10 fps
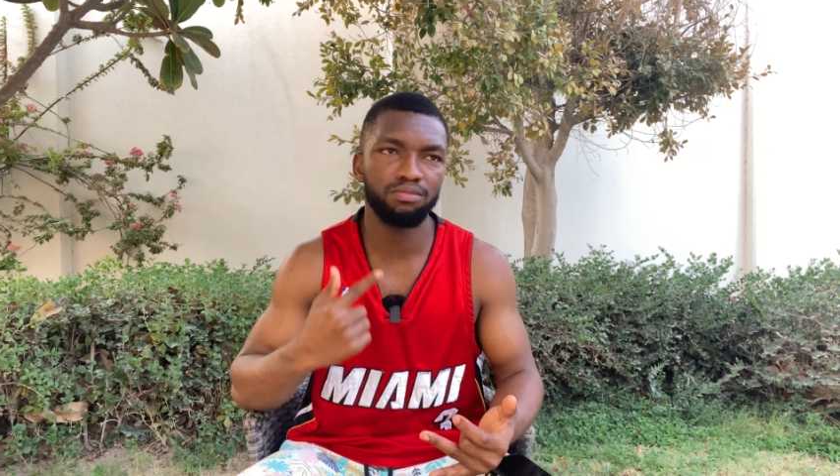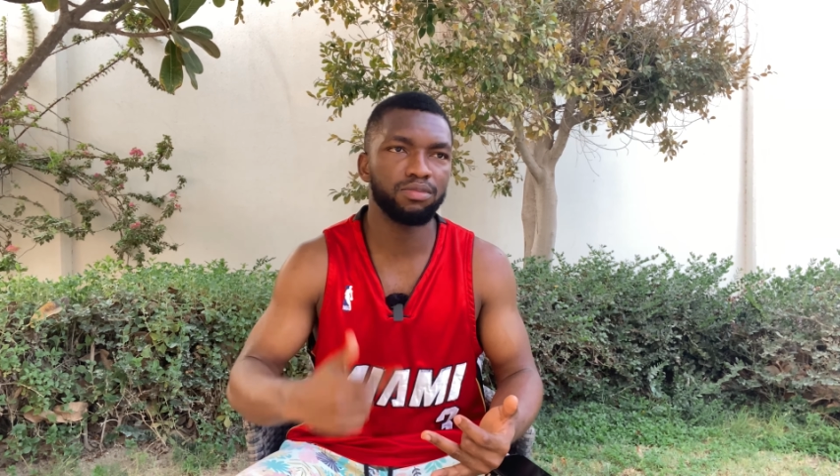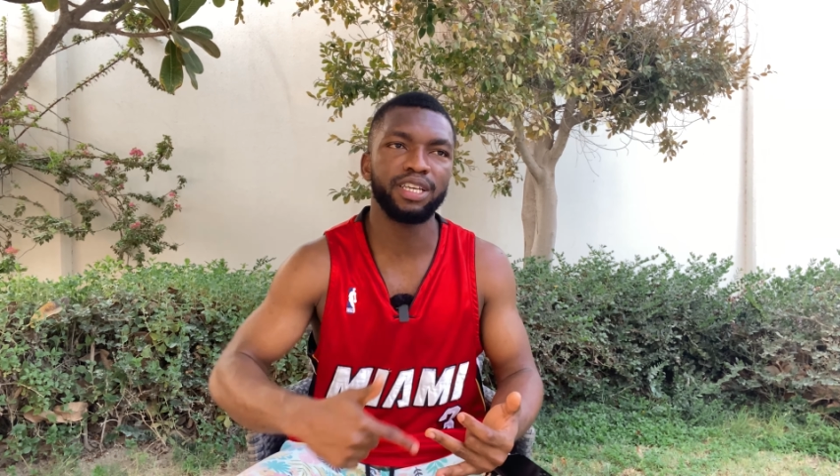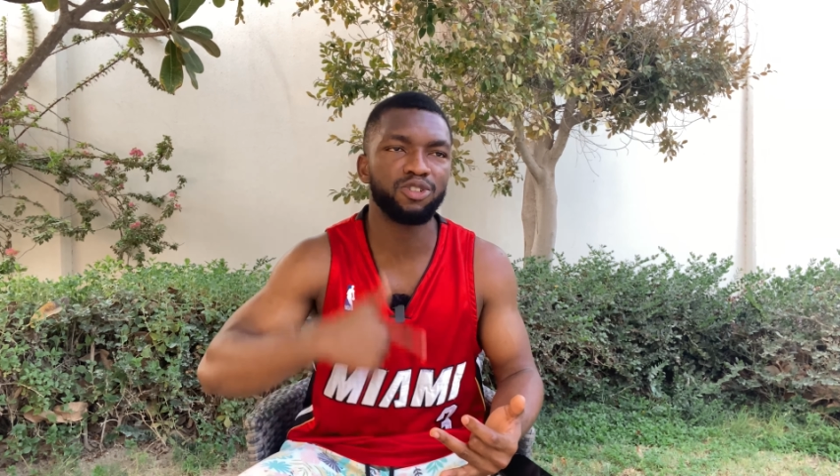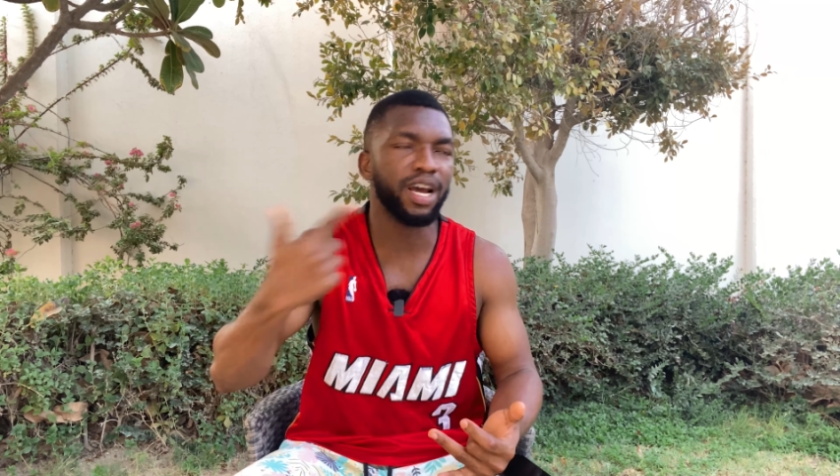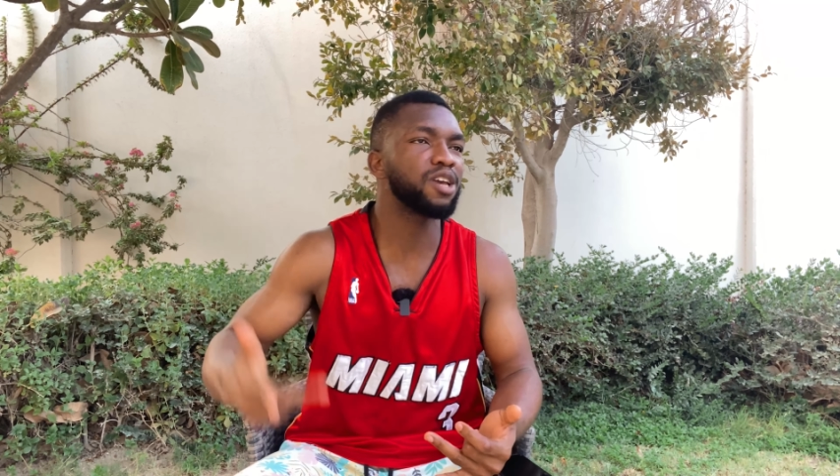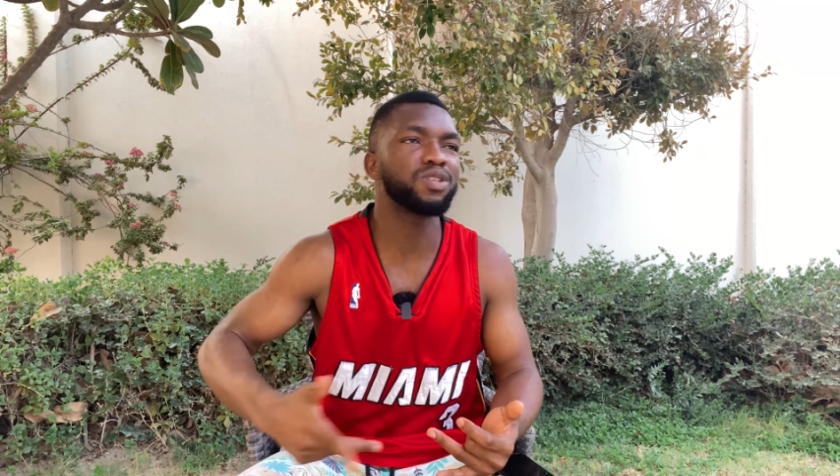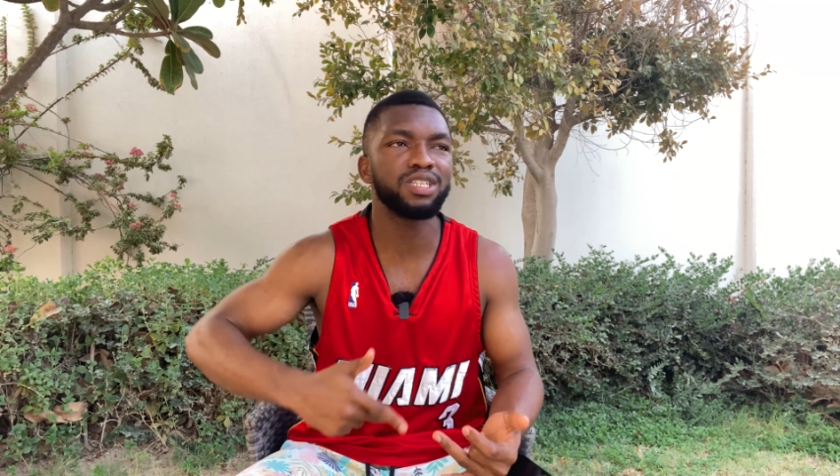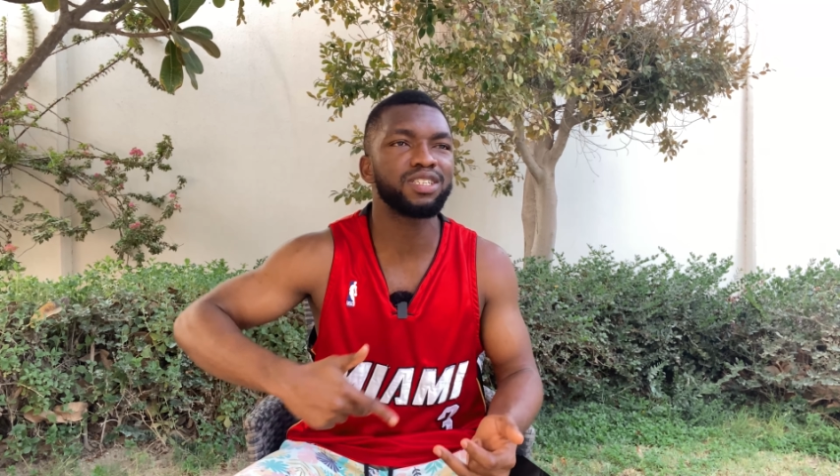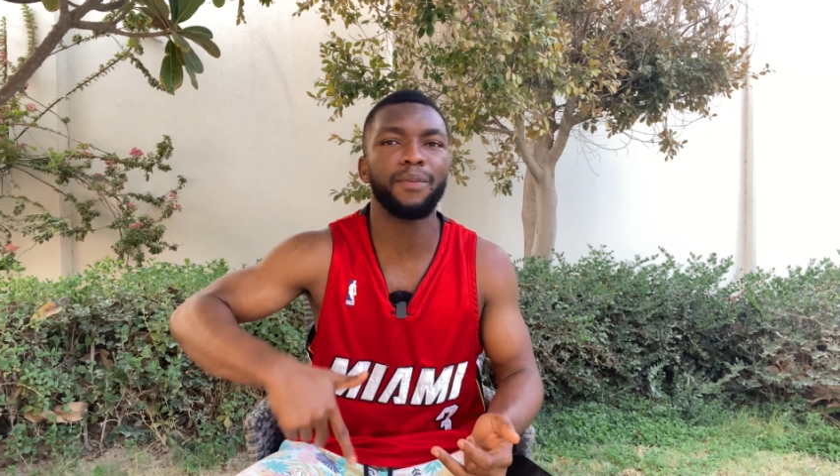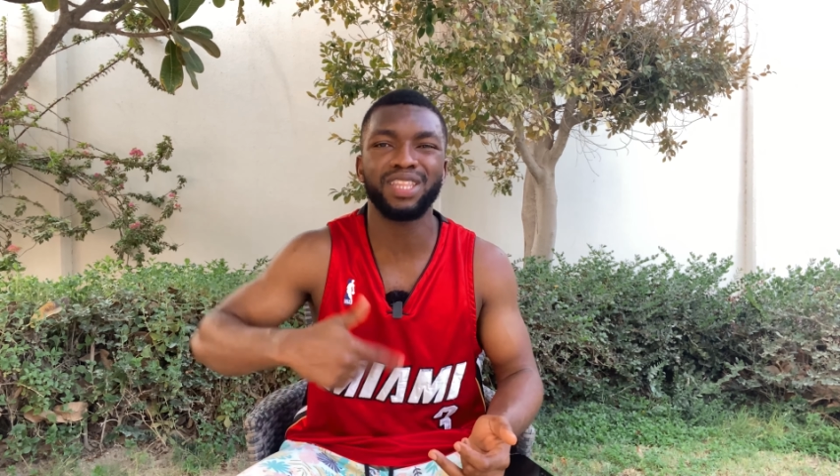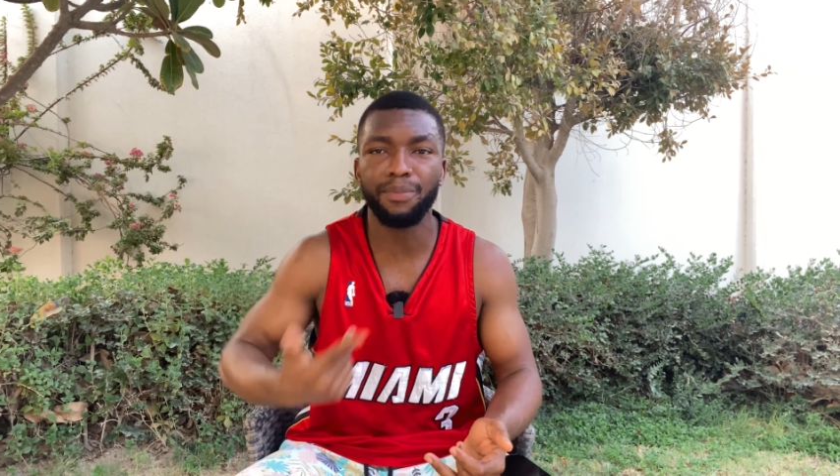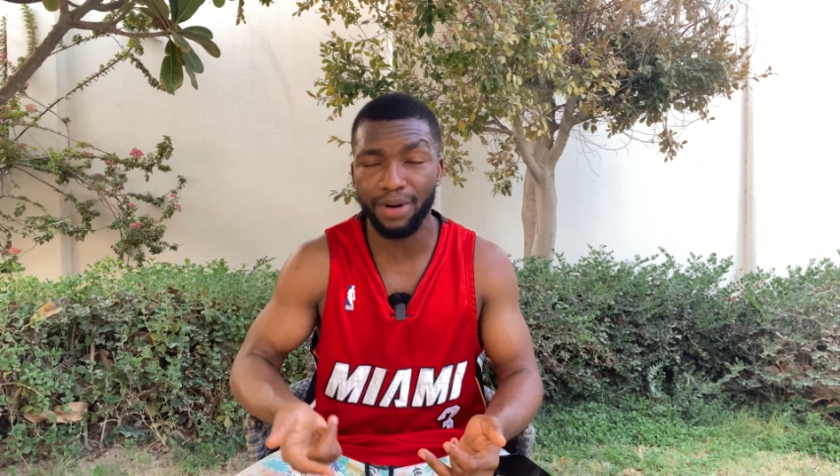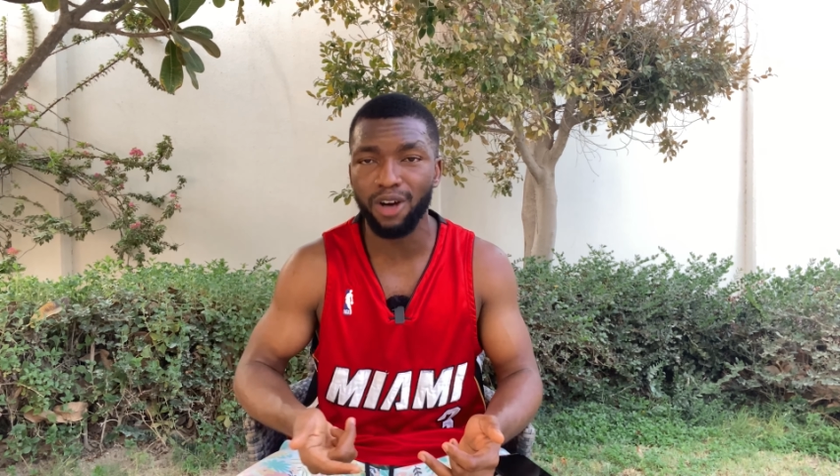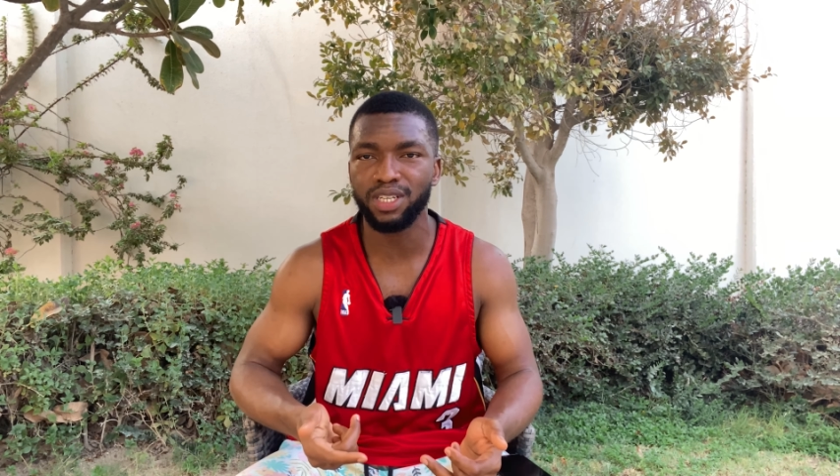Just try using some other
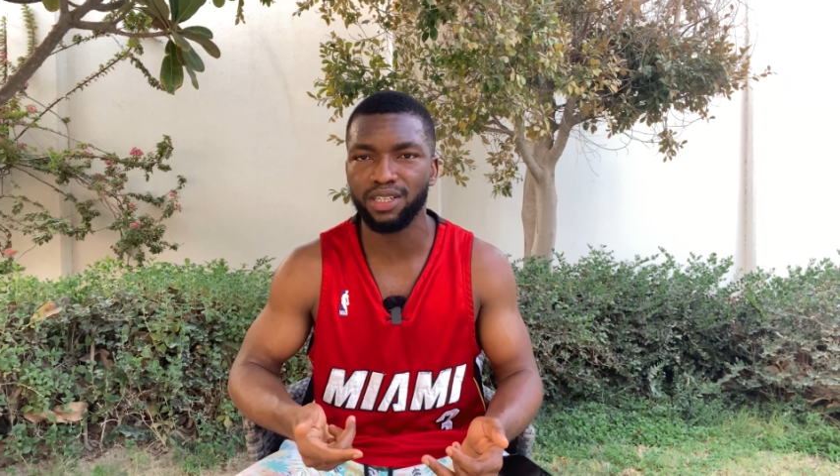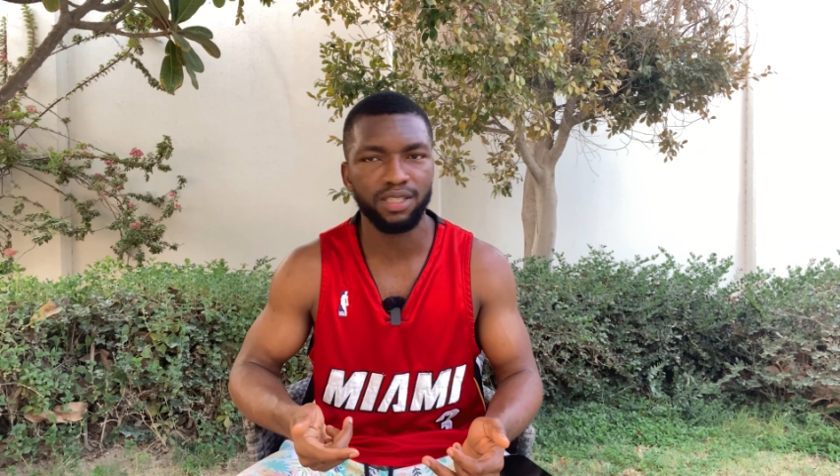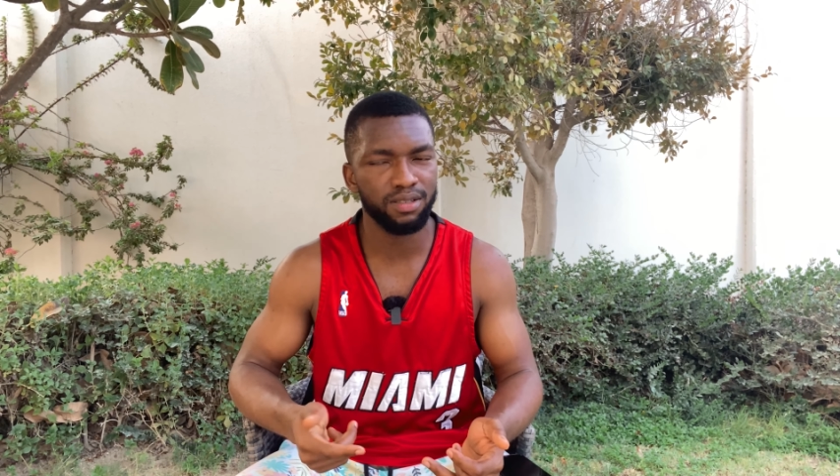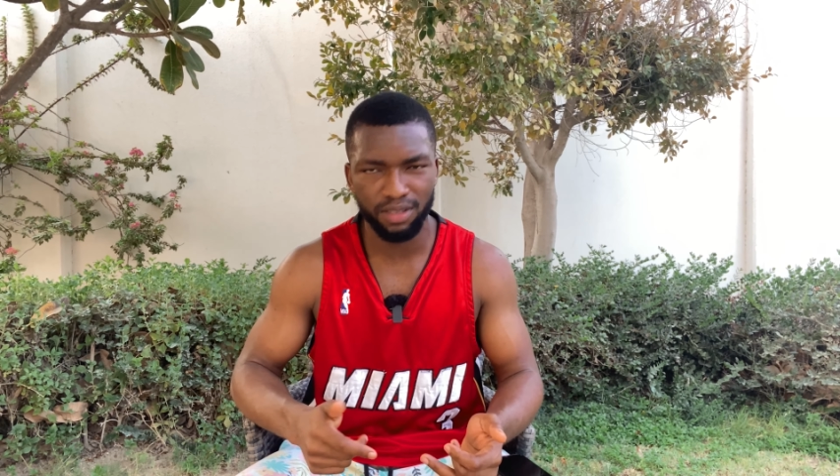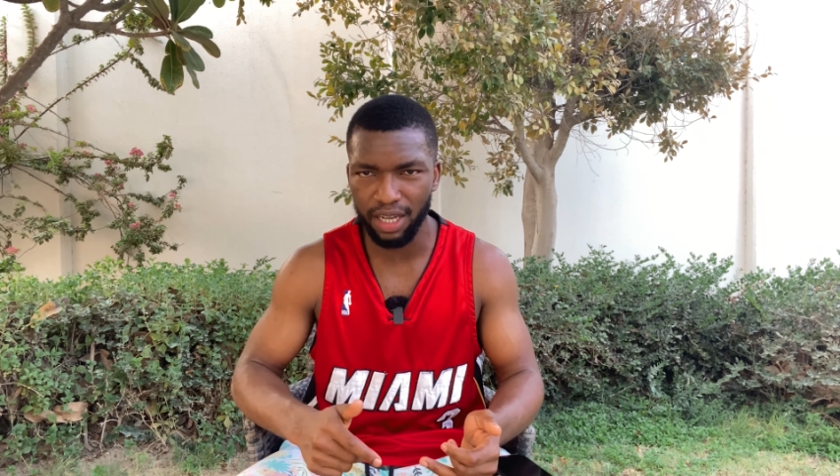browsers,